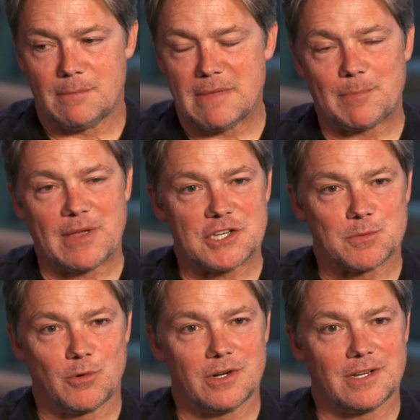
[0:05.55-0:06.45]
Matt
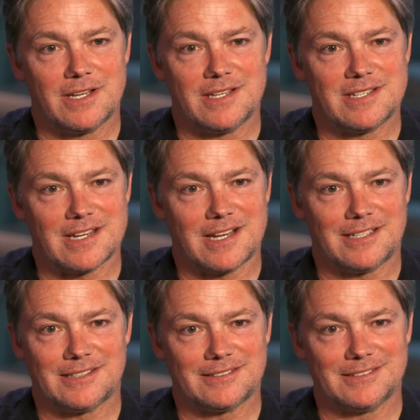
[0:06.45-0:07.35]
Passmore is,
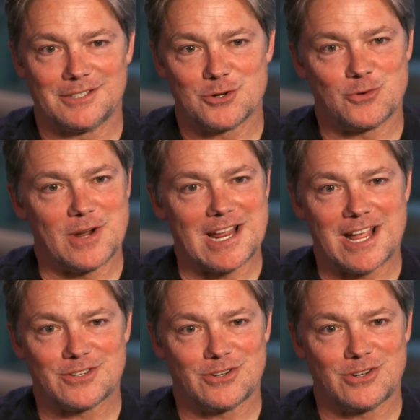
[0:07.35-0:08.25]
uh, is a great
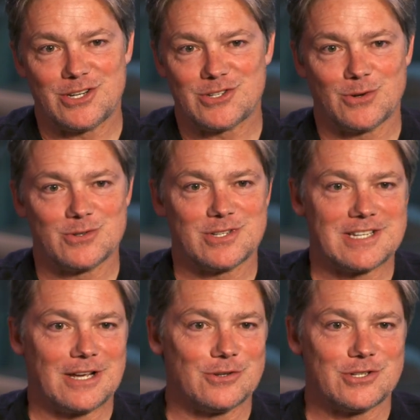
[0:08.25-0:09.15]
actor. He shows
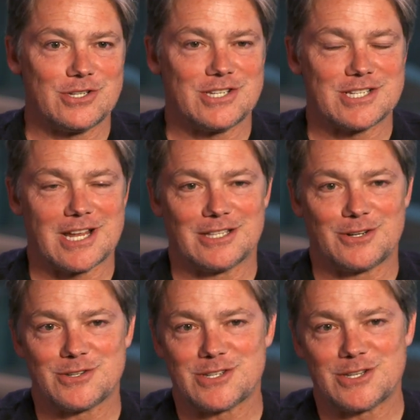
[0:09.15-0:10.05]
intelligence. He's got a
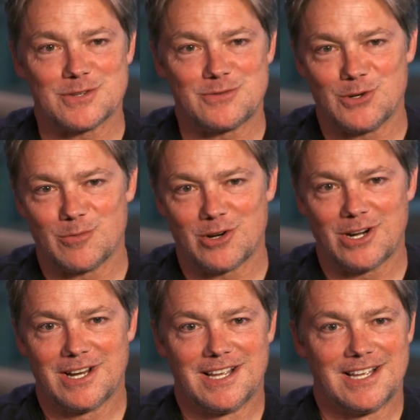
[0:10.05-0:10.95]
little sense of
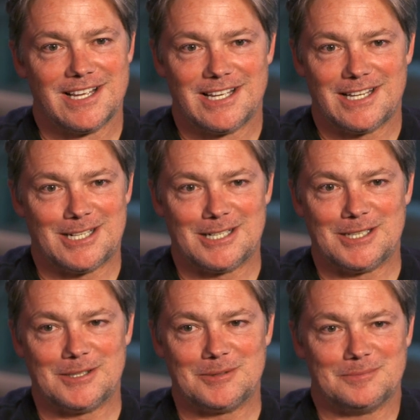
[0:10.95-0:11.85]
humor,
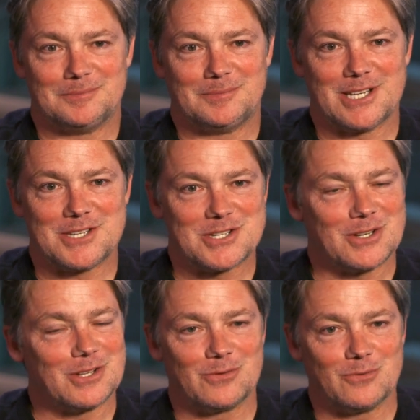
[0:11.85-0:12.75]
um, but he's
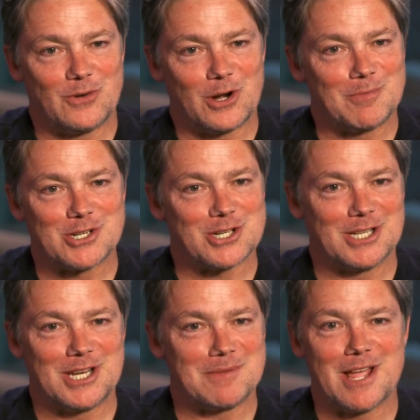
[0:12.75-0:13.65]
still very much a
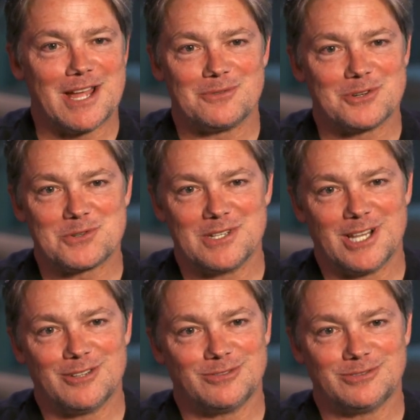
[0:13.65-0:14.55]
leading man, which we
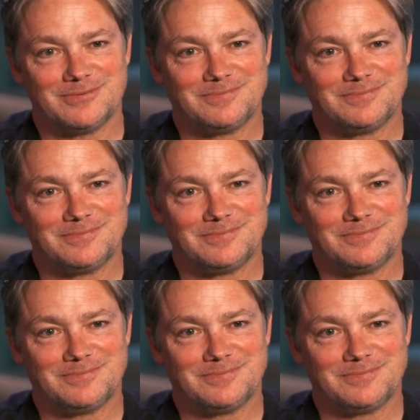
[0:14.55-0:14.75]
love.